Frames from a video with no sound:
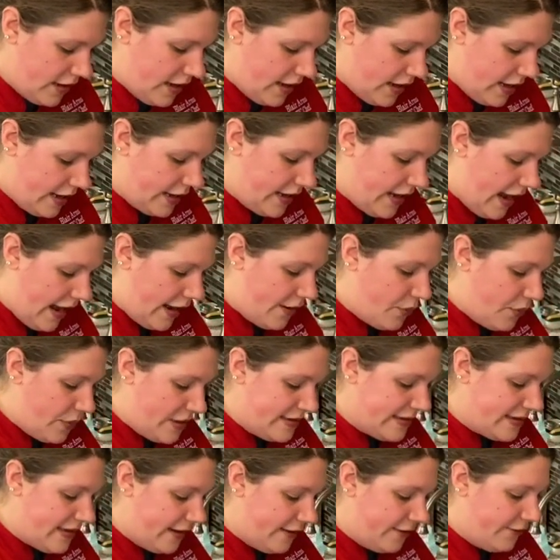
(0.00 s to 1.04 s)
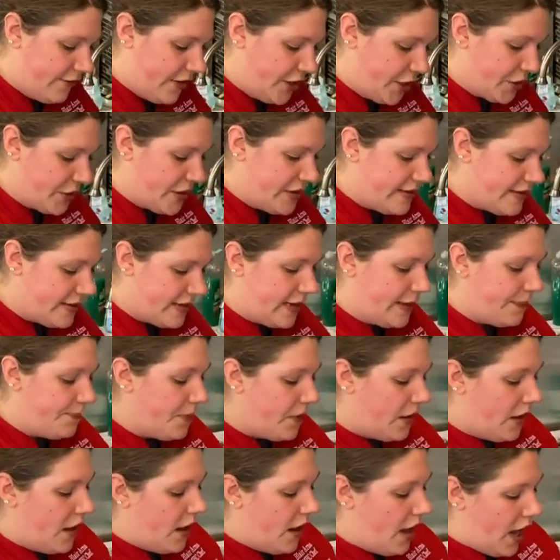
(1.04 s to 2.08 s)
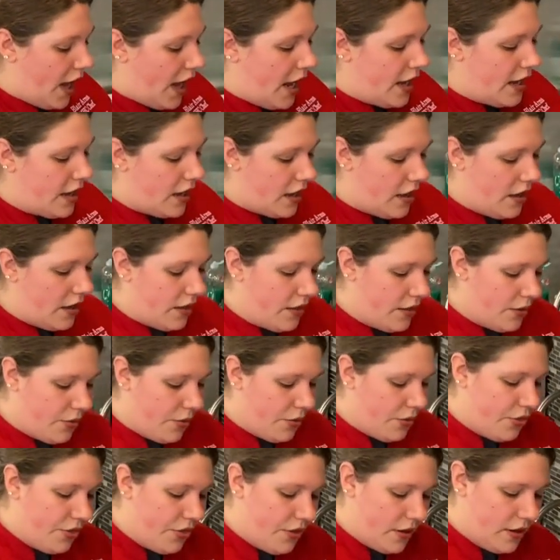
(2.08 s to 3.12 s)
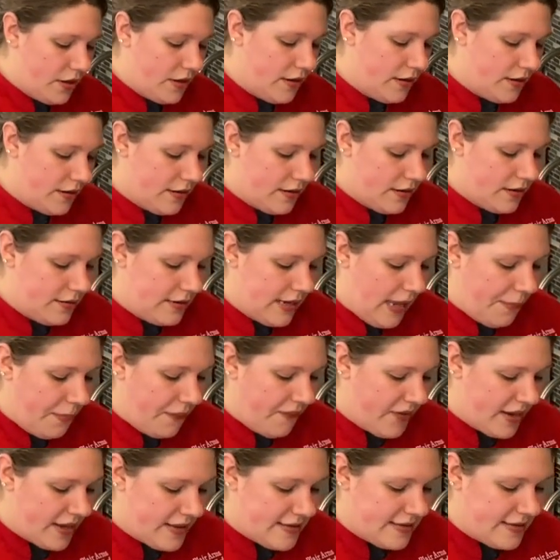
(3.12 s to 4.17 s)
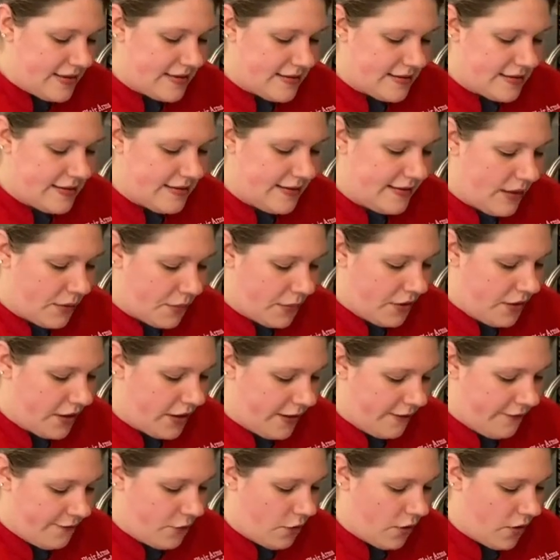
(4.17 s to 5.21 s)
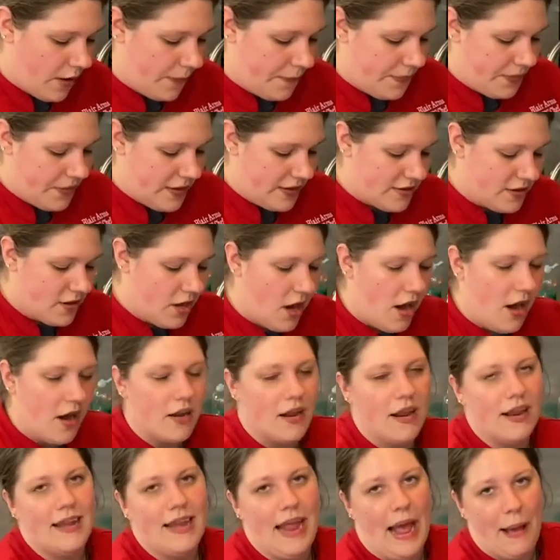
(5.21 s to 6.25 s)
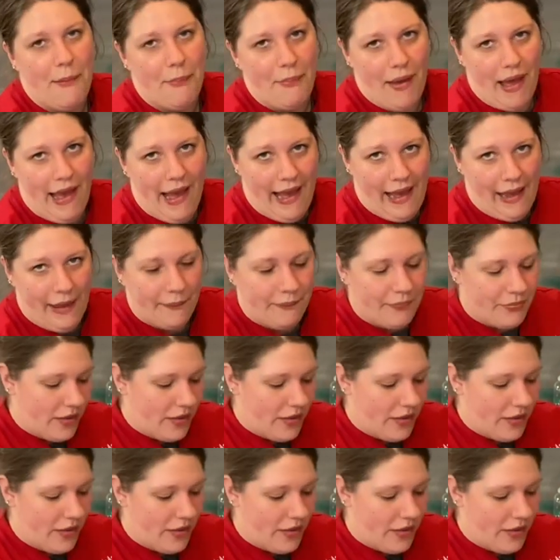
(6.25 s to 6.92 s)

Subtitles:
Again, whisking vigorously. And the type of consistency that we're looking for, it's called nap head.